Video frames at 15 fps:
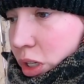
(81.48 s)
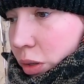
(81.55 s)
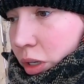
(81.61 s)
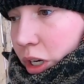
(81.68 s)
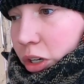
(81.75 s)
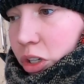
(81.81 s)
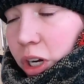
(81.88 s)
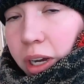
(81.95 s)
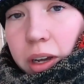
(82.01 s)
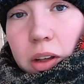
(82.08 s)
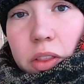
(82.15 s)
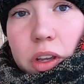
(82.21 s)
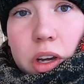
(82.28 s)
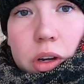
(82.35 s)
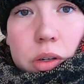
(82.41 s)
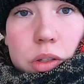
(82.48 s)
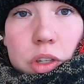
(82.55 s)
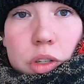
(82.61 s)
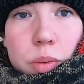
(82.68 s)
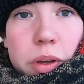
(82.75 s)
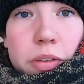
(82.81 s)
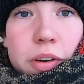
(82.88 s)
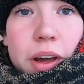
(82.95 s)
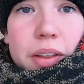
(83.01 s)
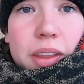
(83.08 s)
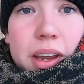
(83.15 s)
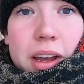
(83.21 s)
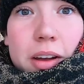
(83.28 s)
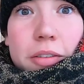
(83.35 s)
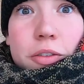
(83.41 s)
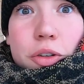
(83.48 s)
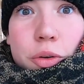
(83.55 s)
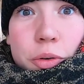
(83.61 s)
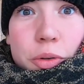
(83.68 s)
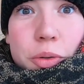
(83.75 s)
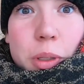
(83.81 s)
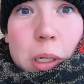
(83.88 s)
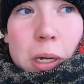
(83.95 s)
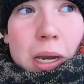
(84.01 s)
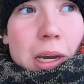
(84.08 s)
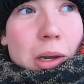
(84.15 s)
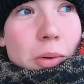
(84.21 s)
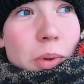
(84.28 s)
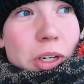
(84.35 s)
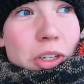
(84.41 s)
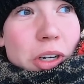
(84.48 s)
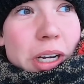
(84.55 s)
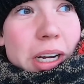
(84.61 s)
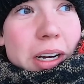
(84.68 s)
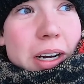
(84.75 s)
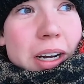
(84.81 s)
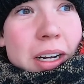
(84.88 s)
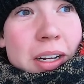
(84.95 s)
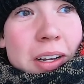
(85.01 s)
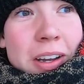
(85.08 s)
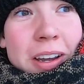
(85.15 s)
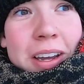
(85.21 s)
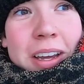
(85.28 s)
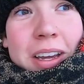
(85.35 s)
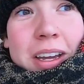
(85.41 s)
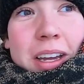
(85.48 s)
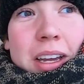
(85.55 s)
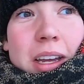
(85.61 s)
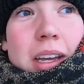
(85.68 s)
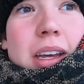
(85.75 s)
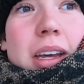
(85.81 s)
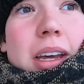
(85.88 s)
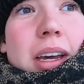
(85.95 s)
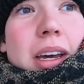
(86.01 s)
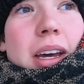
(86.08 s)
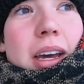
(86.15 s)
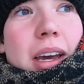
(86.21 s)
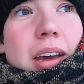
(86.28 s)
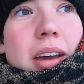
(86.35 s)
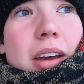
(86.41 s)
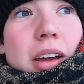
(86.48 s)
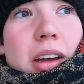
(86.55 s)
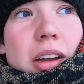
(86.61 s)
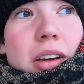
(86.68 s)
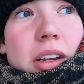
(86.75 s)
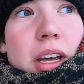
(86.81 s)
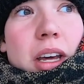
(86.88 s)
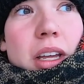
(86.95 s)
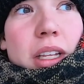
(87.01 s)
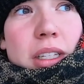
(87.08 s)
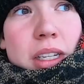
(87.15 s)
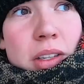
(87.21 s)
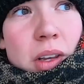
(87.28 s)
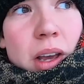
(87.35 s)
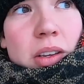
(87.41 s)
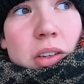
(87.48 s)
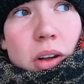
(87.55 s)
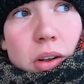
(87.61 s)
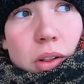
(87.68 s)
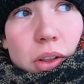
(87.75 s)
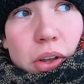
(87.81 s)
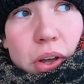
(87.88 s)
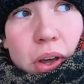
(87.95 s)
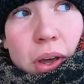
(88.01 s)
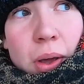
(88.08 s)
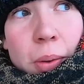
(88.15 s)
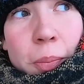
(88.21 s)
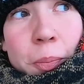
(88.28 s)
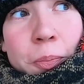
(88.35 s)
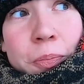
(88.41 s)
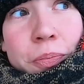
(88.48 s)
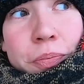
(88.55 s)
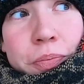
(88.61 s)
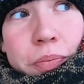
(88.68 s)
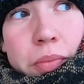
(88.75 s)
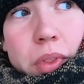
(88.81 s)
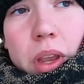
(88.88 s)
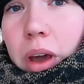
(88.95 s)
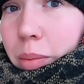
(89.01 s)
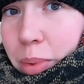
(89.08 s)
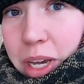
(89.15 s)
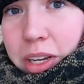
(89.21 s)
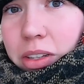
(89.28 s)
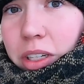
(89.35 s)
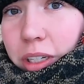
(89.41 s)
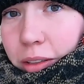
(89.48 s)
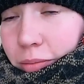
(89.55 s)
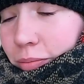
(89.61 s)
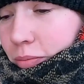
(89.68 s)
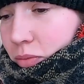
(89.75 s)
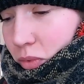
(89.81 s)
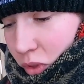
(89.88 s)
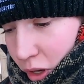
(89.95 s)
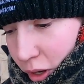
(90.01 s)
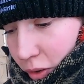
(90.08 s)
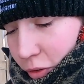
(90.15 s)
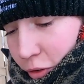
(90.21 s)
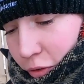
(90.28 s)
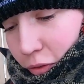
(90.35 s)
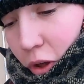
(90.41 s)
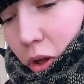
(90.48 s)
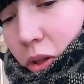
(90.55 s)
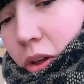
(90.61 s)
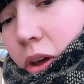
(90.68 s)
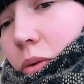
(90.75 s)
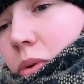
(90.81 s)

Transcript: out here checking on the goats. We finally have true Canadian winter here. And these guys all look amazing. They've all got